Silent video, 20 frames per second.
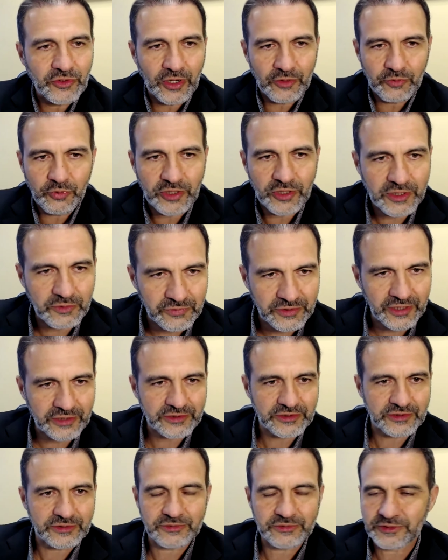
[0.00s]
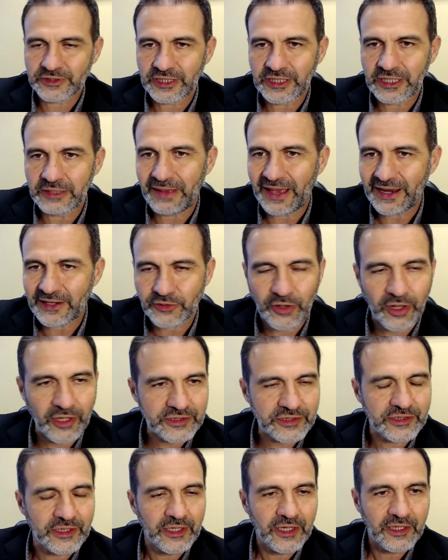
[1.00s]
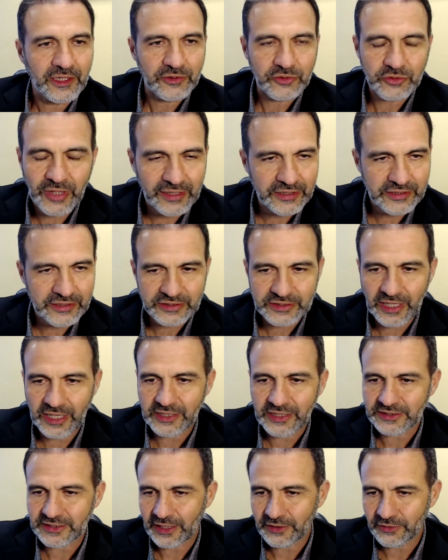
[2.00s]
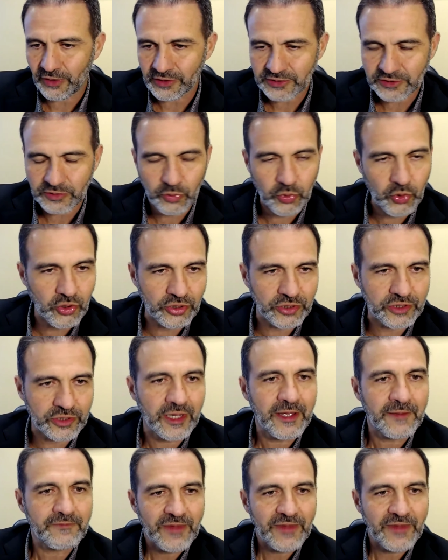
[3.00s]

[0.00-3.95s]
are working with a team across United States, across the world,